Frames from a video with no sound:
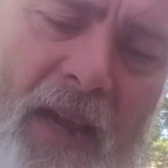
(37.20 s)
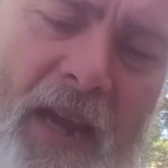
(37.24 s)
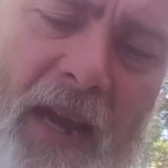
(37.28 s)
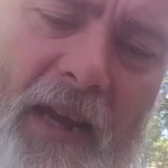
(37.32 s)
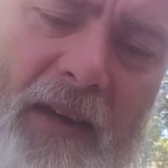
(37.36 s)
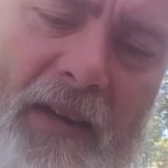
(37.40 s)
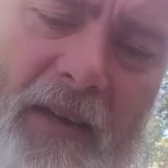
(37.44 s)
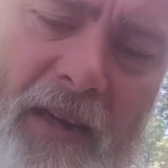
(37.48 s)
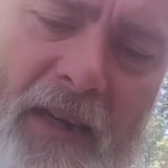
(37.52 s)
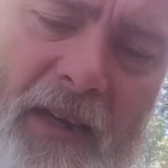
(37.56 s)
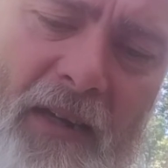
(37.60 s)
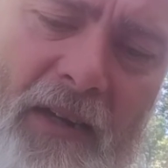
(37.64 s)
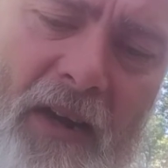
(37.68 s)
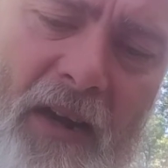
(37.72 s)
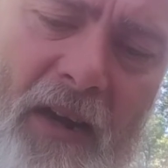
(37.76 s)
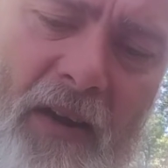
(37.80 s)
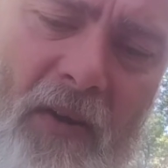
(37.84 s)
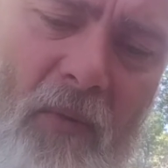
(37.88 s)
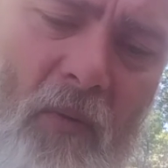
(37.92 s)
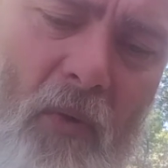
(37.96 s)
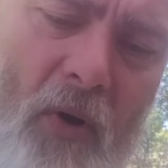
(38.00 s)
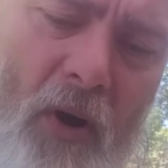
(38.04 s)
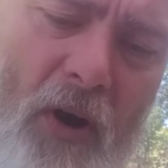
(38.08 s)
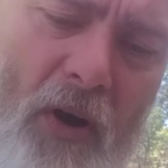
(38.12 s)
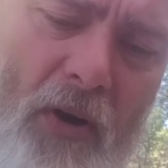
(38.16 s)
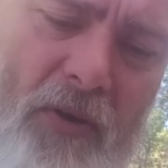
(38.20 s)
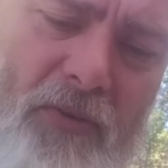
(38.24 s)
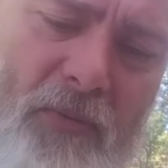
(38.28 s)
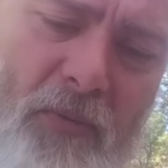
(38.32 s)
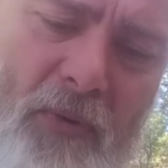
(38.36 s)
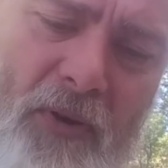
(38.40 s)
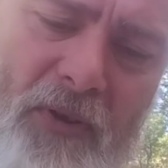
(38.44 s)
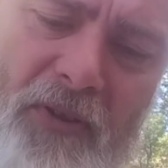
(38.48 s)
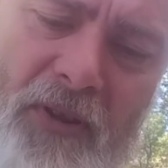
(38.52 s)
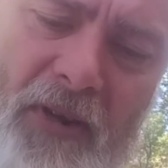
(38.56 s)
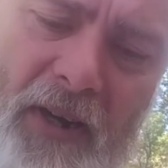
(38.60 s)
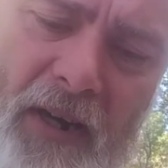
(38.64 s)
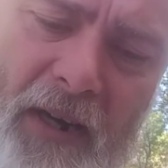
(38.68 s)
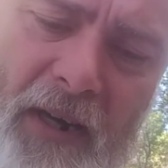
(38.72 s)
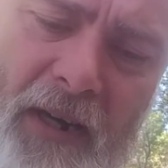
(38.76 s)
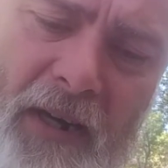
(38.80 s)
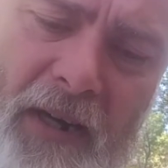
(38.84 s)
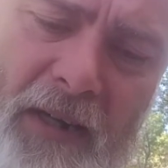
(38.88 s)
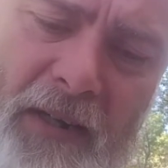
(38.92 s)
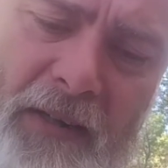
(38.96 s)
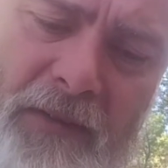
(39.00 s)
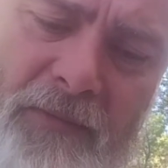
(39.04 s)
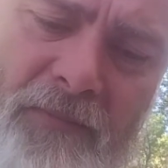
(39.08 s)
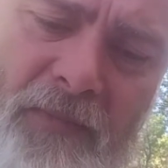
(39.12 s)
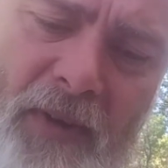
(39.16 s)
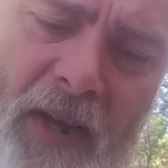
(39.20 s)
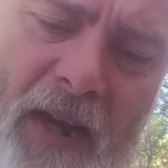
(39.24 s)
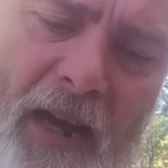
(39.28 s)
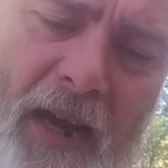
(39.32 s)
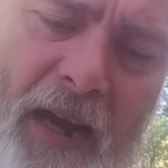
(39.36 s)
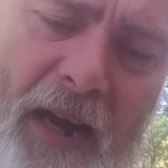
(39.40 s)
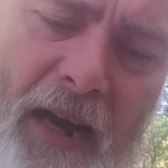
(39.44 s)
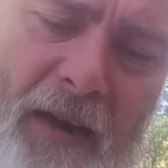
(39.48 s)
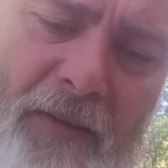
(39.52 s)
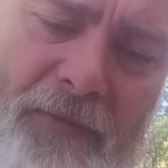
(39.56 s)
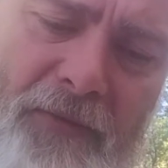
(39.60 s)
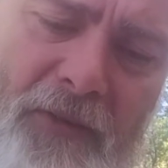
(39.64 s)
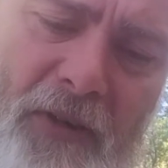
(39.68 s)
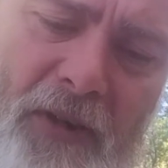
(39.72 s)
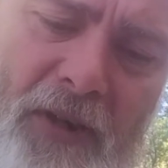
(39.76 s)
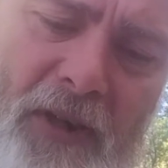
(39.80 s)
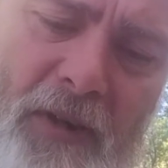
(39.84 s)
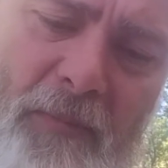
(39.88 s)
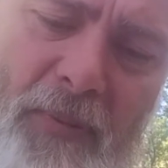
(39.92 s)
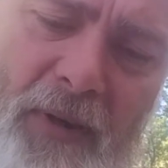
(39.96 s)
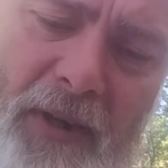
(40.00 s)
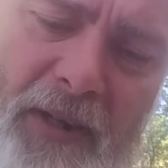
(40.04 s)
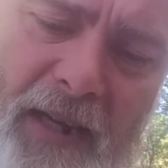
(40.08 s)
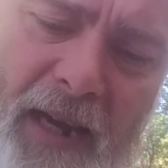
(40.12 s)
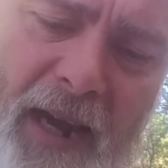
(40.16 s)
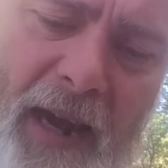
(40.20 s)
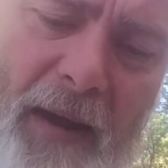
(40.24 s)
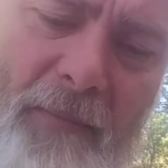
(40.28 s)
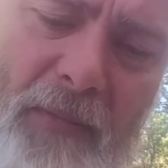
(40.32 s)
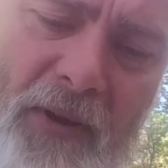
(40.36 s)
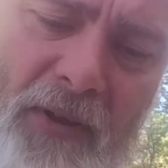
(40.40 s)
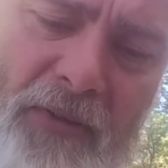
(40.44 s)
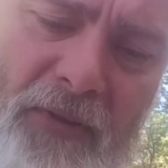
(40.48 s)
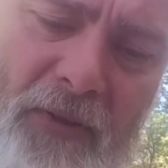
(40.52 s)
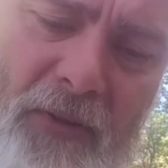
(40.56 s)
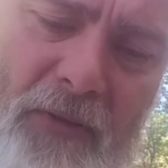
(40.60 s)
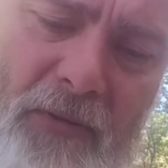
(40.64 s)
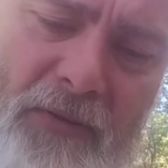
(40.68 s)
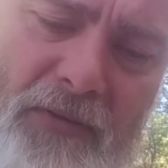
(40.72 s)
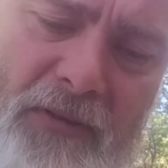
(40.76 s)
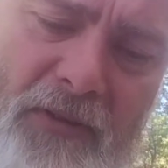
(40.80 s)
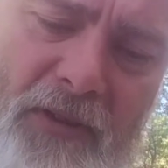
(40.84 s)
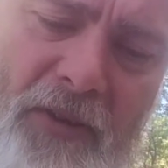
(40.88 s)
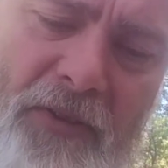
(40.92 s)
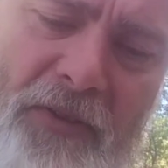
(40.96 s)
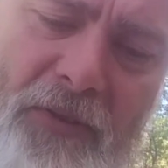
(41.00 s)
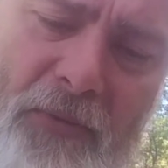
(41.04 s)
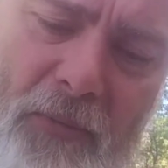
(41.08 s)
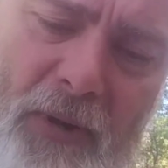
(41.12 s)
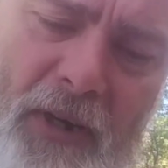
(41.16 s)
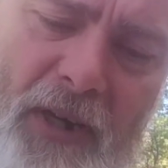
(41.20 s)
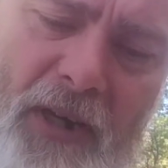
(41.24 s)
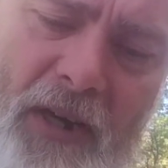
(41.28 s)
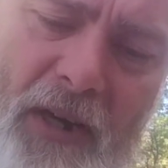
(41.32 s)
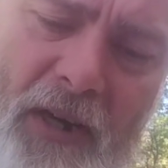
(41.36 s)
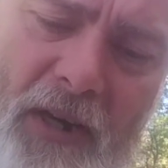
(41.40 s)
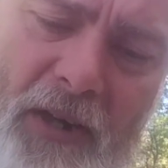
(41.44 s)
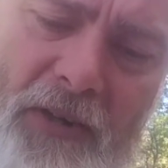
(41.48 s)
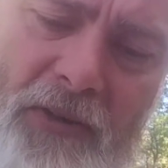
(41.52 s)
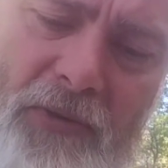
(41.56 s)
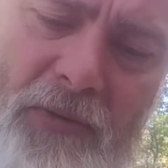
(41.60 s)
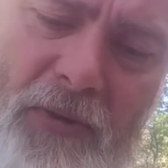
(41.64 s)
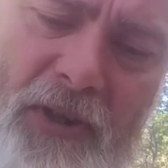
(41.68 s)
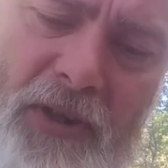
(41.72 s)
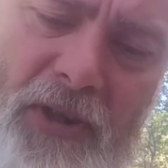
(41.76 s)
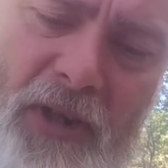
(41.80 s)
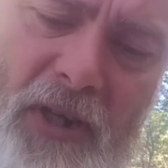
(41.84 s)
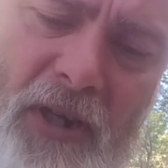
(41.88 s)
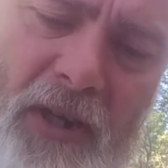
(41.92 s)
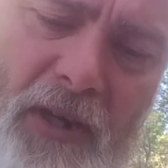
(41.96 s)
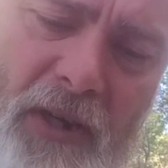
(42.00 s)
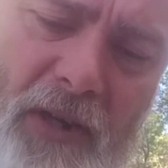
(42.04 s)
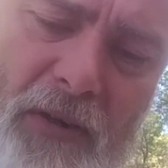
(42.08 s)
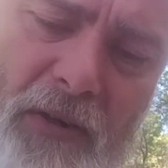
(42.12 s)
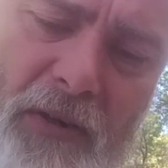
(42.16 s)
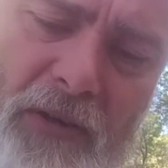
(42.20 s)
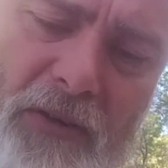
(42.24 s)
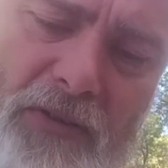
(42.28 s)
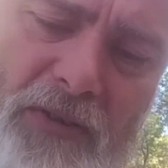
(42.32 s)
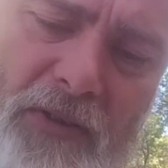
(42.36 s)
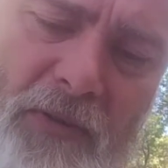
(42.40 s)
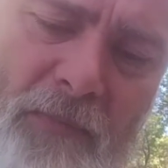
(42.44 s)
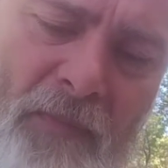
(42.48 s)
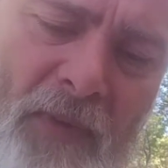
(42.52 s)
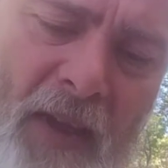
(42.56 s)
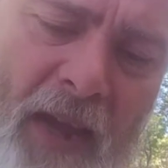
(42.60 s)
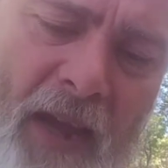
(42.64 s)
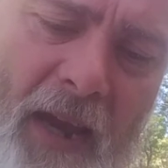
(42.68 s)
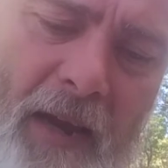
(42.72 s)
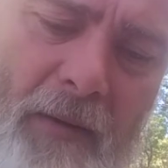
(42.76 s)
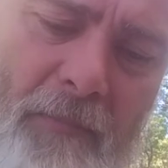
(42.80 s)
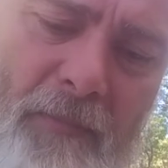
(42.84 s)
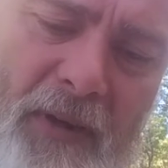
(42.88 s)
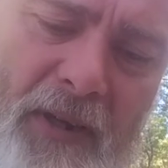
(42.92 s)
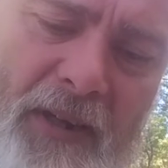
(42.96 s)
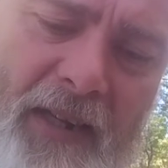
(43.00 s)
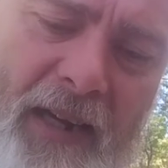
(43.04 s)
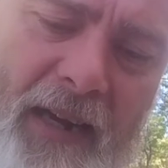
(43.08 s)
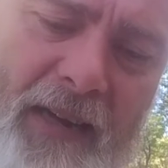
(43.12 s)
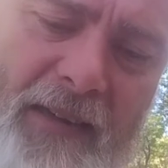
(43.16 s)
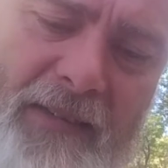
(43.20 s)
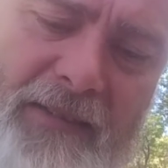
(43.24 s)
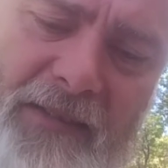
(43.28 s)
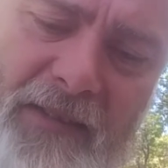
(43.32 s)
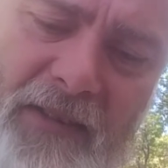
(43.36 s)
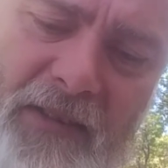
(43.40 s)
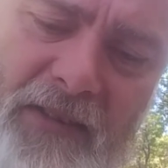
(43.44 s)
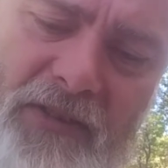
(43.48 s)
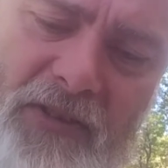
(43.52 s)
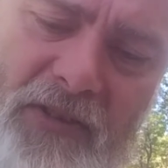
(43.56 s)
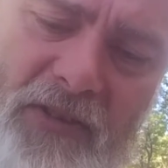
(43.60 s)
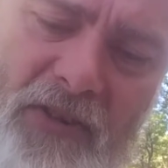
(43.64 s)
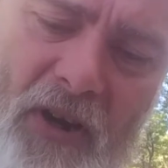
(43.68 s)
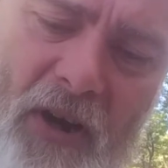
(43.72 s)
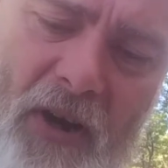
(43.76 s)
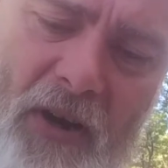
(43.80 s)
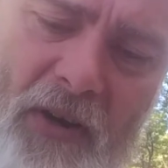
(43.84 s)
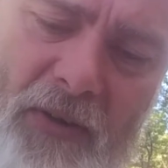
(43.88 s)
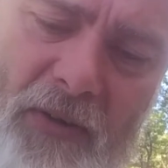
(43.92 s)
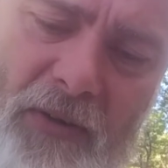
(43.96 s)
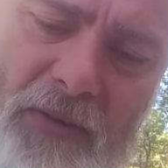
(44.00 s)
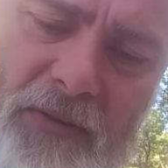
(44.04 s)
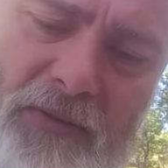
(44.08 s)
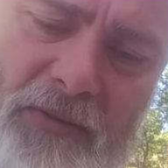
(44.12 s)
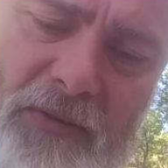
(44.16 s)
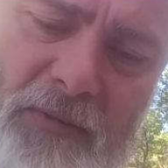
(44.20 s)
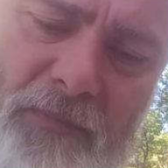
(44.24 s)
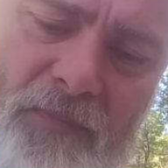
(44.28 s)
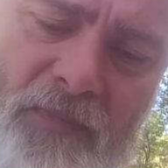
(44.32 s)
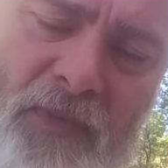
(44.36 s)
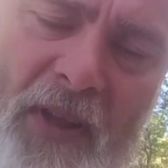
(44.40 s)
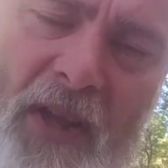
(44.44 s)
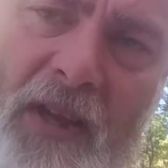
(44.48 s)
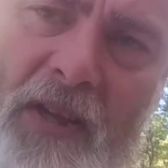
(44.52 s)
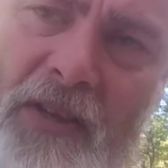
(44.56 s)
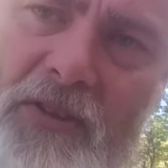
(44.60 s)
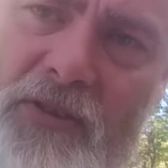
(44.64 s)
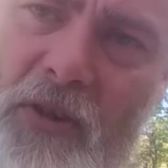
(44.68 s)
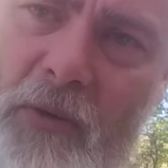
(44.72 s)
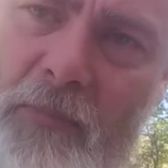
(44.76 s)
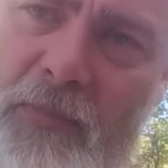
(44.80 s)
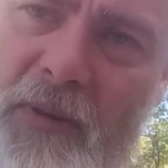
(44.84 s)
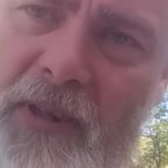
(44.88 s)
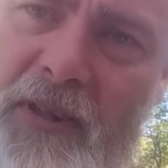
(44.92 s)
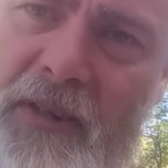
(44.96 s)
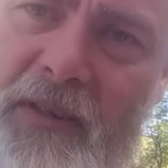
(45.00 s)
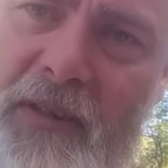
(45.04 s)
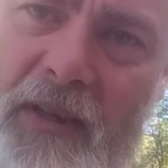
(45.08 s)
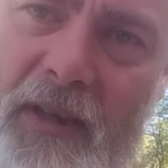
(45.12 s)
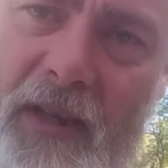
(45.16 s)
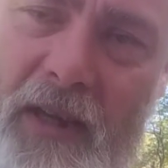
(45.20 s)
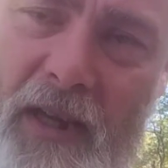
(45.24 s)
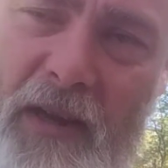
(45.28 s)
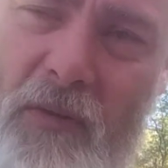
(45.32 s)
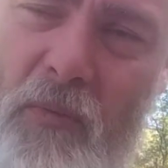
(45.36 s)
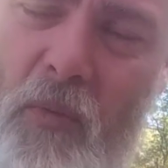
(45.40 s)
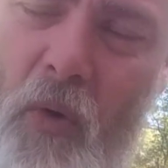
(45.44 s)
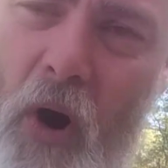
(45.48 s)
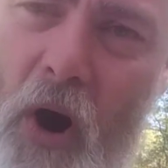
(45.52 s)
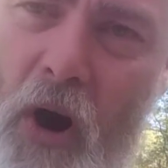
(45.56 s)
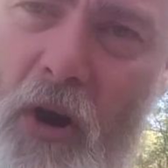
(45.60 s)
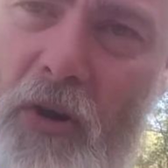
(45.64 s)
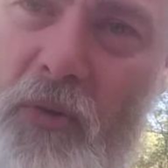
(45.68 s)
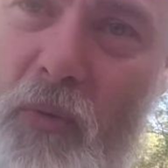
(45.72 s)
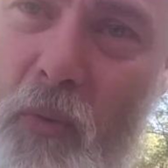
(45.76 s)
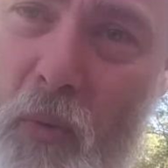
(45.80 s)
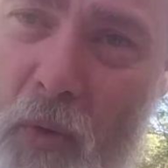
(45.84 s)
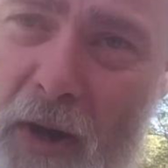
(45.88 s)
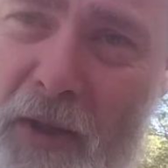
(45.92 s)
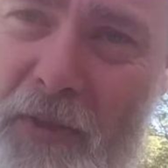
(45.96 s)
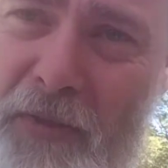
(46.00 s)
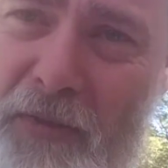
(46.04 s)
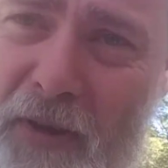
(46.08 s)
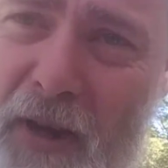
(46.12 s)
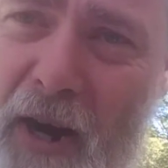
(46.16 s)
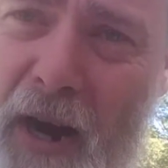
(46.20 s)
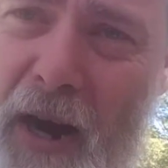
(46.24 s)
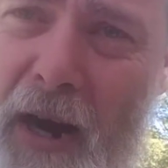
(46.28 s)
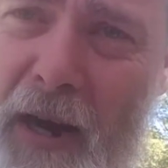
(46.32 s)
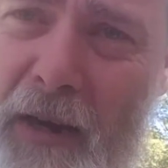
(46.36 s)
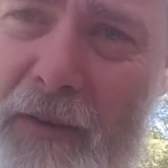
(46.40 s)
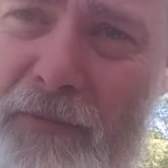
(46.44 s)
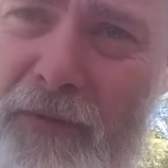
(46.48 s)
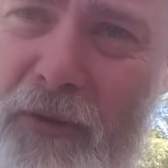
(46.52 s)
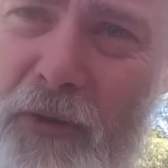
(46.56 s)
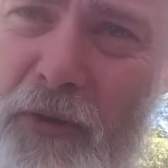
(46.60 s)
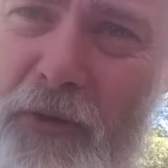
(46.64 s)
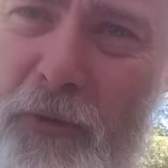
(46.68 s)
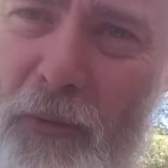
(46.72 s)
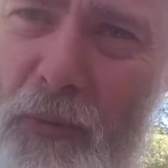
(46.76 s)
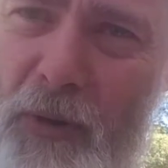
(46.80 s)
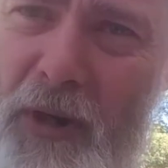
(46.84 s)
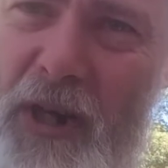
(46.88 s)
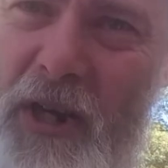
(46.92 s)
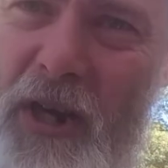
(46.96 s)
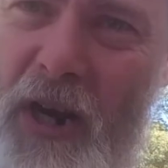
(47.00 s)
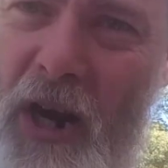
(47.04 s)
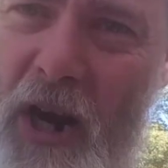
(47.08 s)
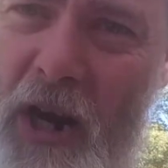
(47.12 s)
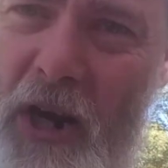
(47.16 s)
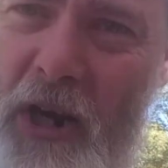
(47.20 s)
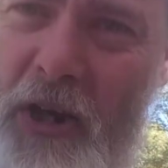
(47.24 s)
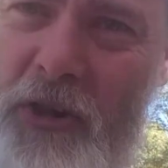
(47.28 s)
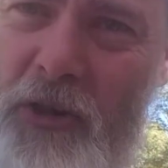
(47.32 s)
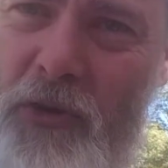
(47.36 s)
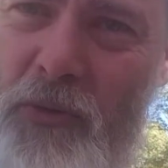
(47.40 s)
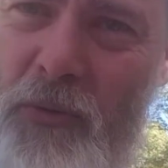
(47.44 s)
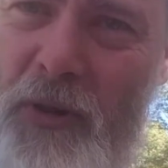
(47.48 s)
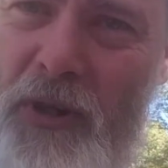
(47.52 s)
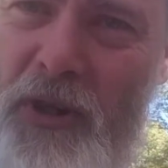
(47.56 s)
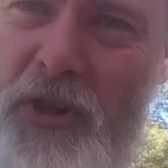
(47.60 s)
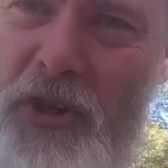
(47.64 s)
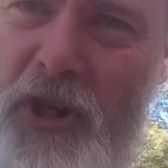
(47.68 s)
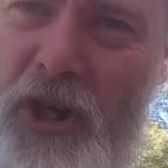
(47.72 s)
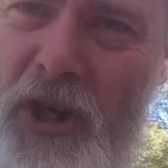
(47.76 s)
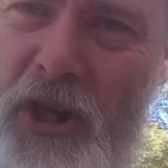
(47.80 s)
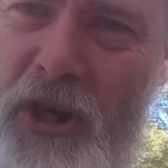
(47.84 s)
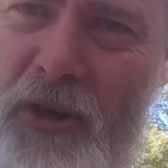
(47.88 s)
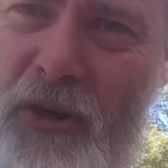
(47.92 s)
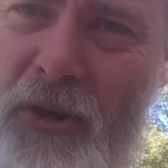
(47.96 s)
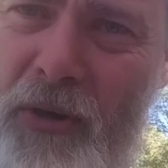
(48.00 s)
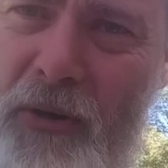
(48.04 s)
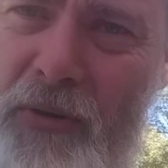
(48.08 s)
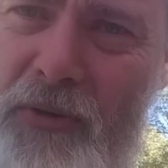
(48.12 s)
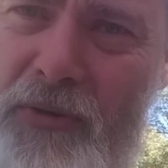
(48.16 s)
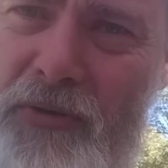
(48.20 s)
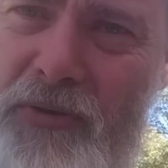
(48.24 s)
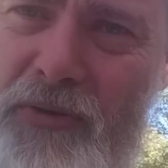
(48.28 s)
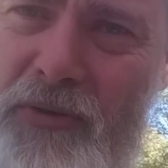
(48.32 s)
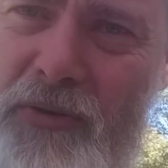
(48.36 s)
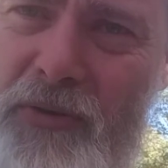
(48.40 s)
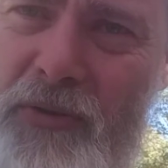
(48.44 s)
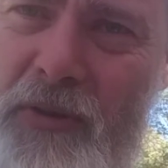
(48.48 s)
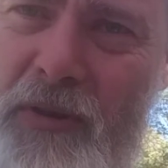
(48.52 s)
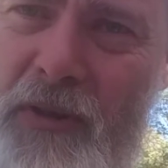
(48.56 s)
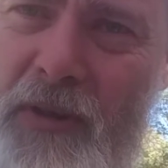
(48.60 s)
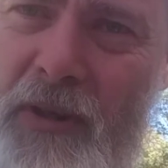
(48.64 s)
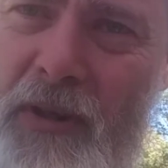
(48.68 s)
And Enoch walked with God after he begat Methuselah 300 years and begat sons and daughters. So he walked with God for 300 years.